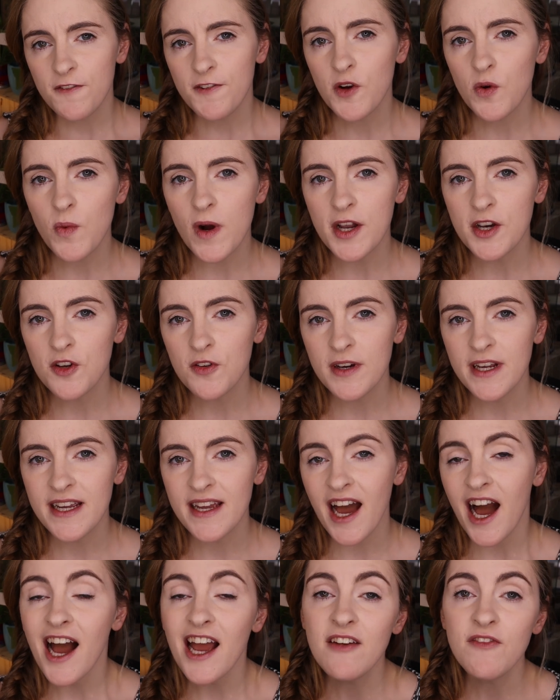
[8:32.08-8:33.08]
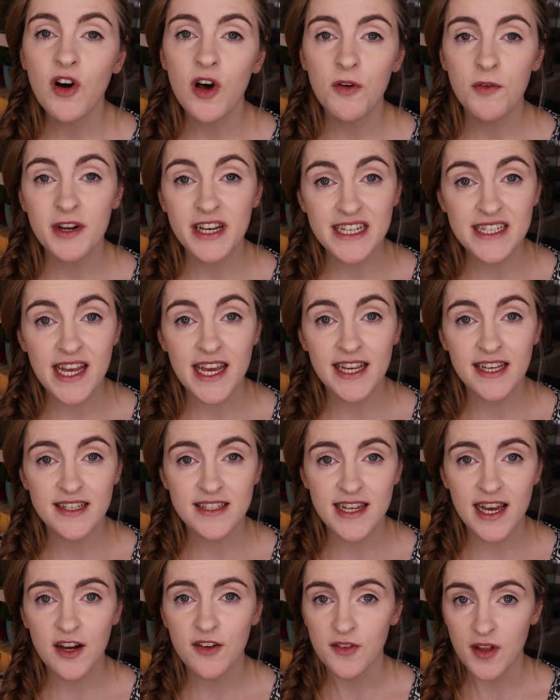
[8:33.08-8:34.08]
if you're wondering, I've already taken
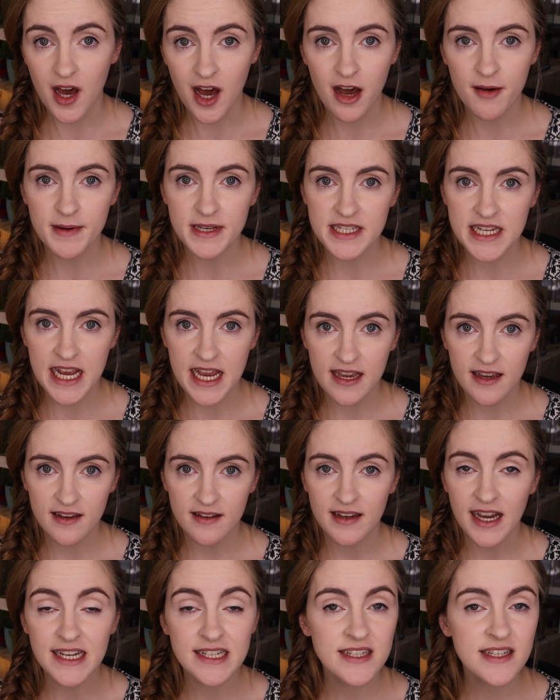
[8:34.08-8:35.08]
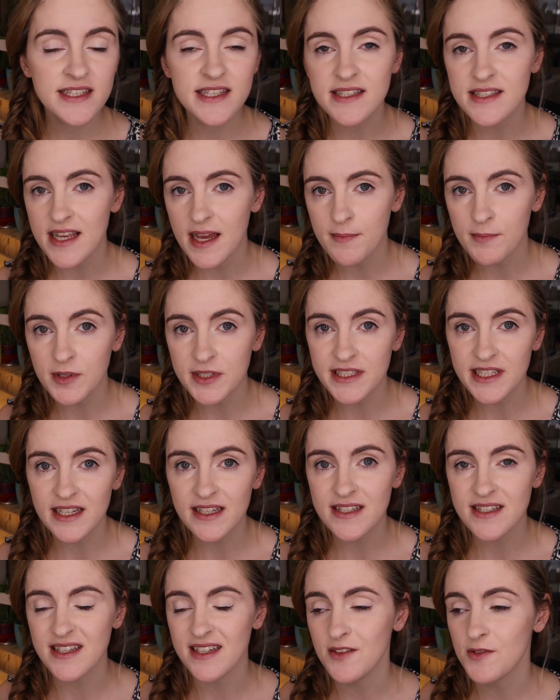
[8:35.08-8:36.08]
down the Hobbit tank. I disassembled
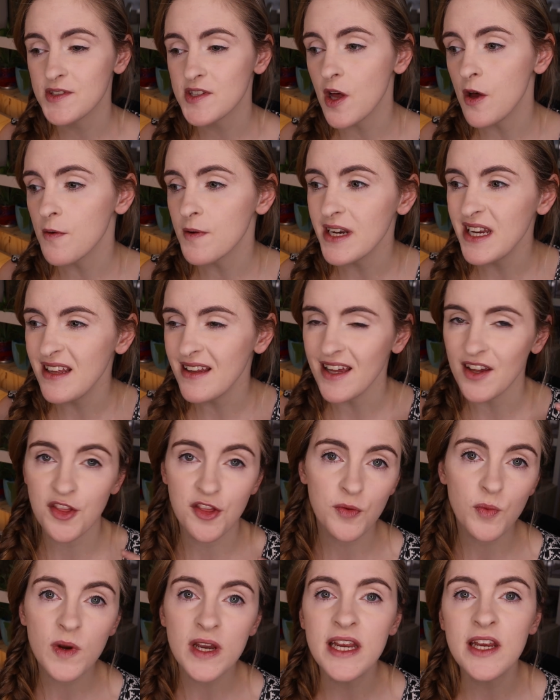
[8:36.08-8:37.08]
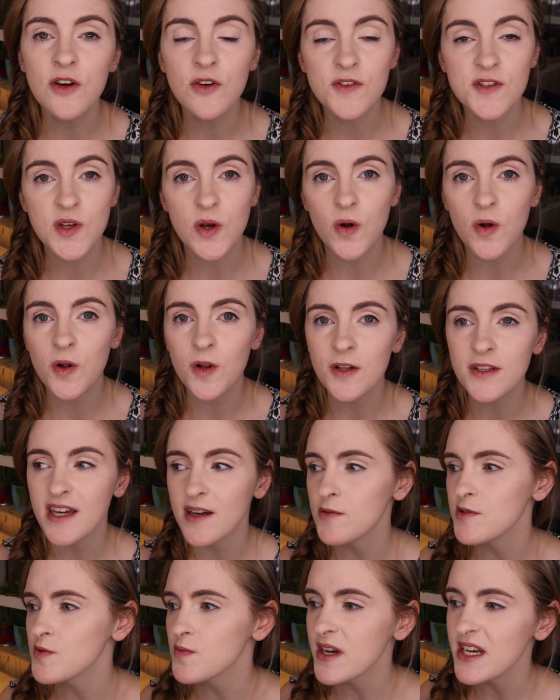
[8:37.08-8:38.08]
it. It was already like 3 years old.
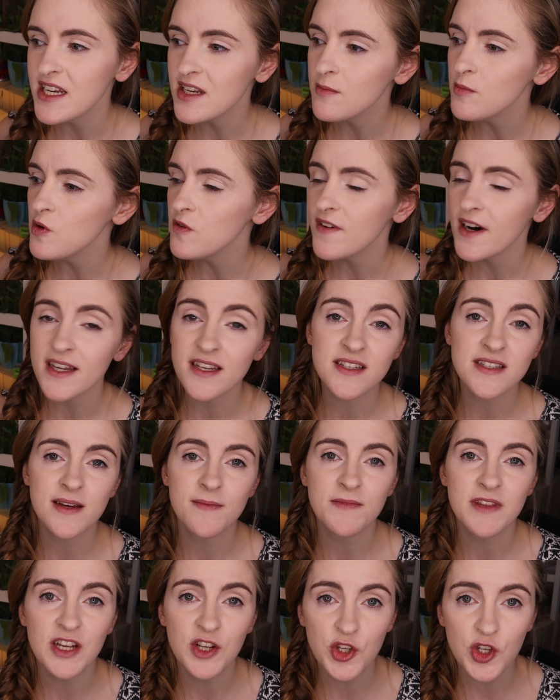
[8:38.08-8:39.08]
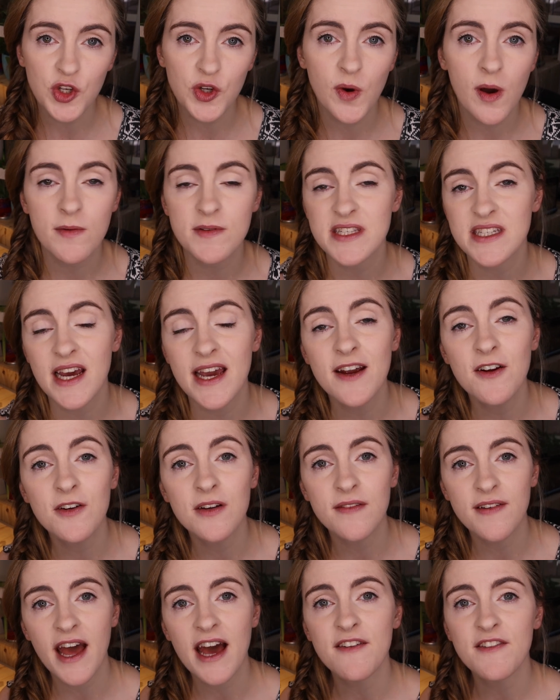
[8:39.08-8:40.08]
I was ready to move on to something new. I was tired
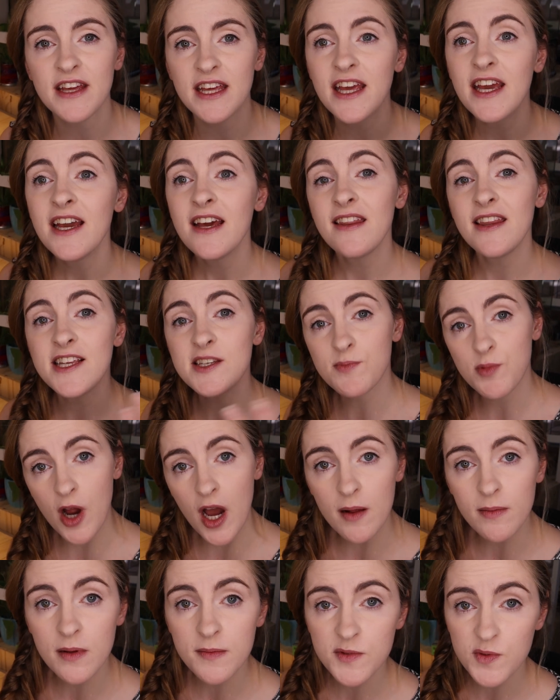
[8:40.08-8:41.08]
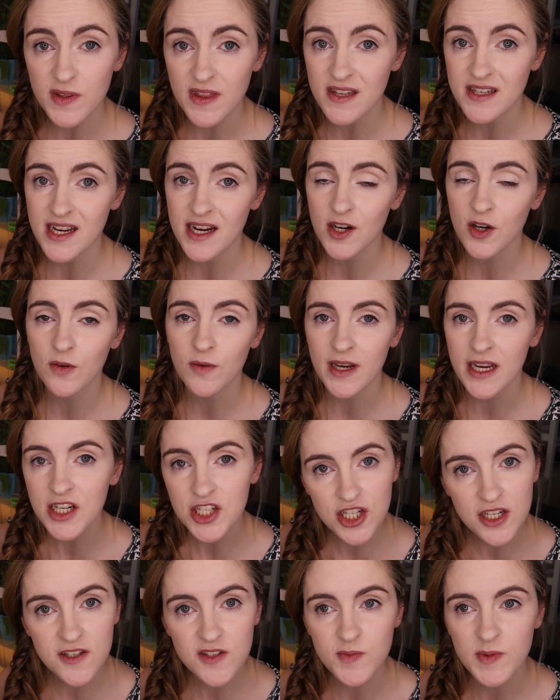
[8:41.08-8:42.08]
of having these problems with the
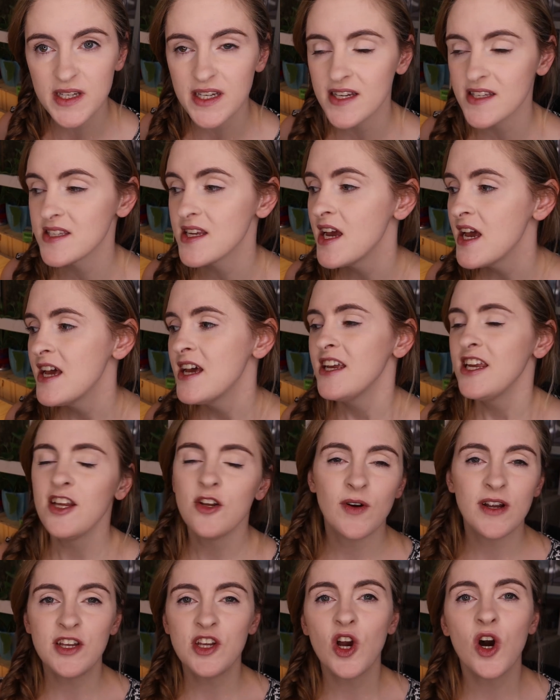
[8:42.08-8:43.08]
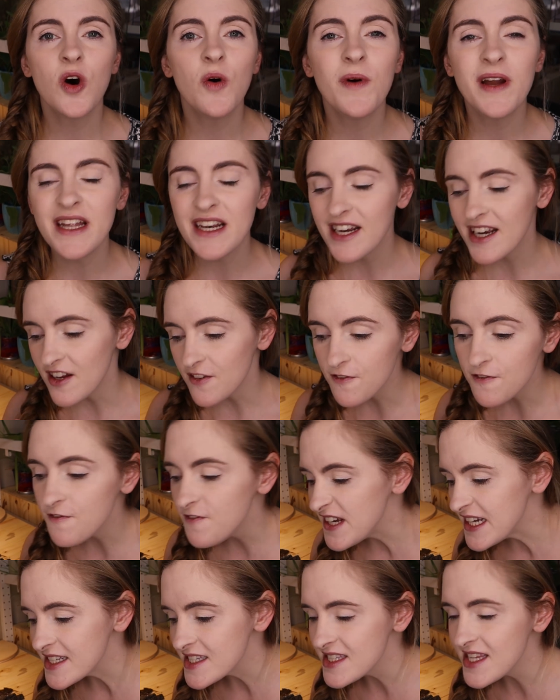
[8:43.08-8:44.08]
decorations because, I'd go in and I'd
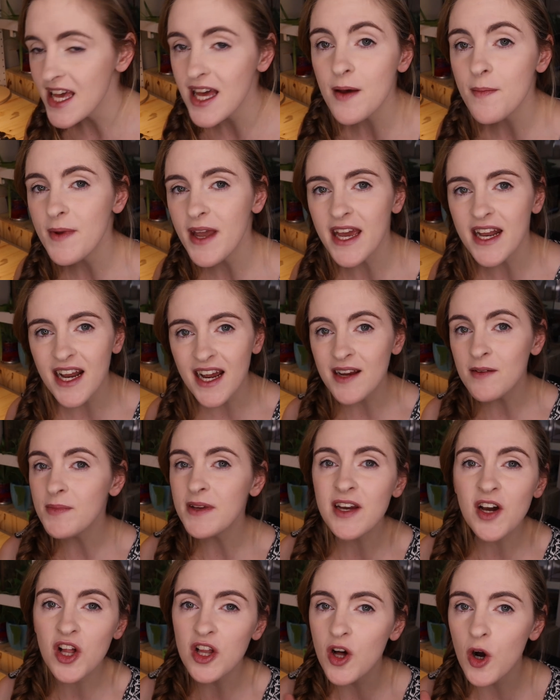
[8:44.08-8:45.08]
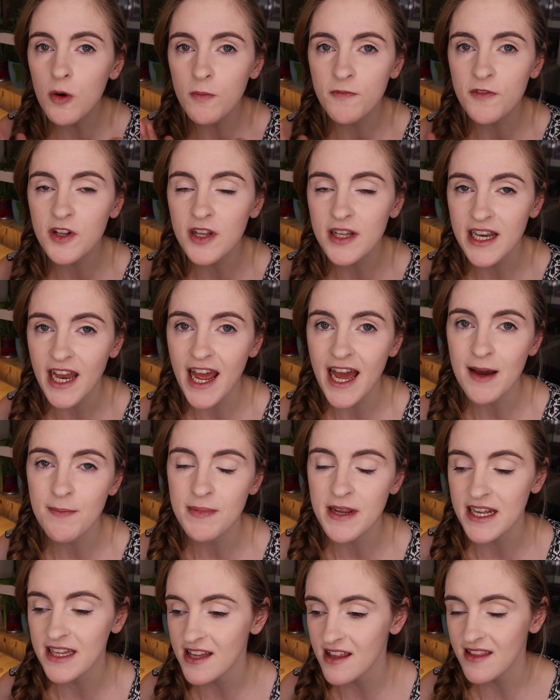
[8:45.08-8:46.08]
fix them and I'd be all hopeful and
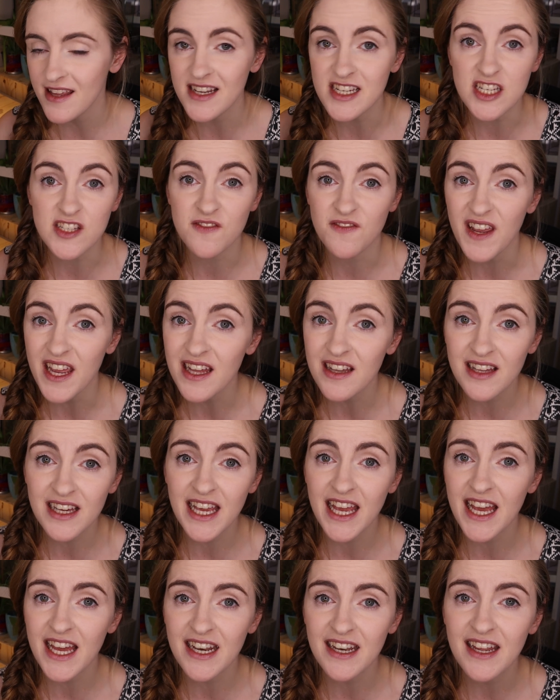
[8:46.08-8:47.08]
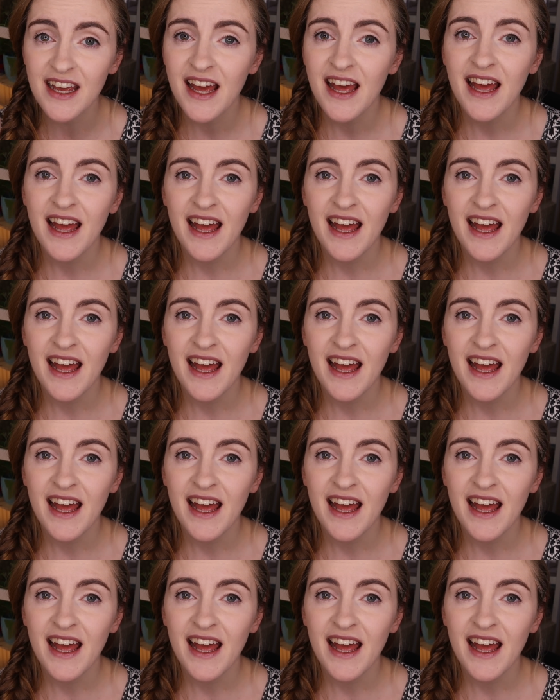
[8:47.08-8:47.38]
happy and then they'd just fail again.